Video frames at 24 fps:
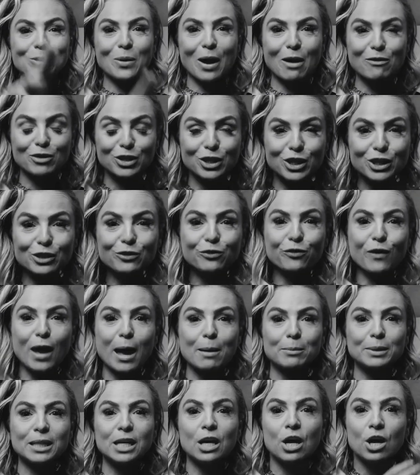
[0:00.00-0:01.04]
you have a good
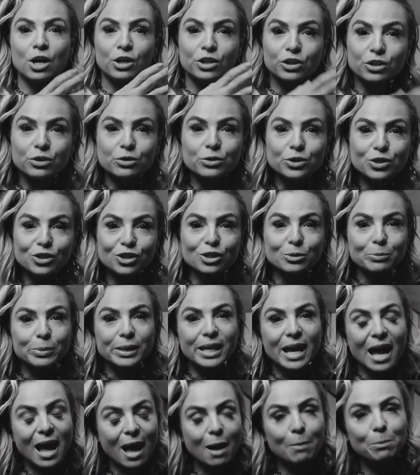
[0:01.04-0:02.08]
family, you should
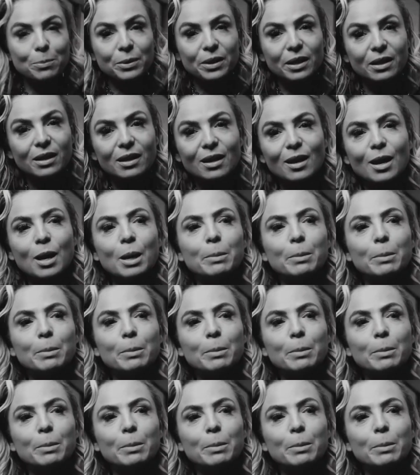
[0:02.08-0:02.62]
be happy.